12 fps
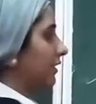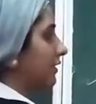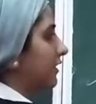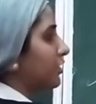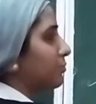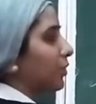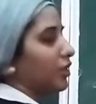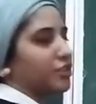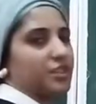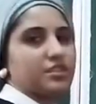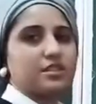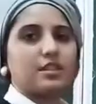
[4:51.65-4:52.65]
This
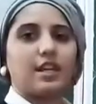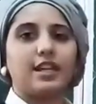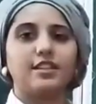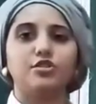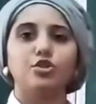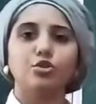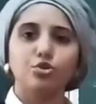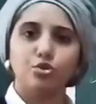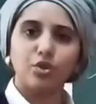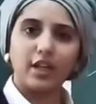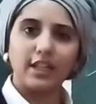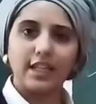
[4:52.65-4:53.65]
process is
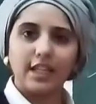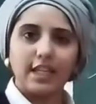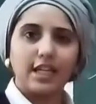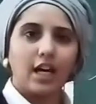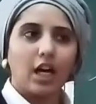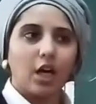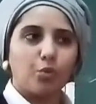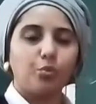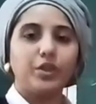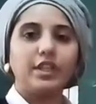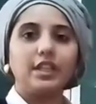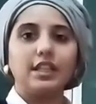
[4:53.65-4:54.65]
usually
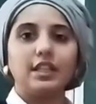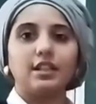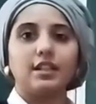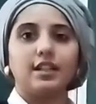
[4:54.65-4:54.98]
we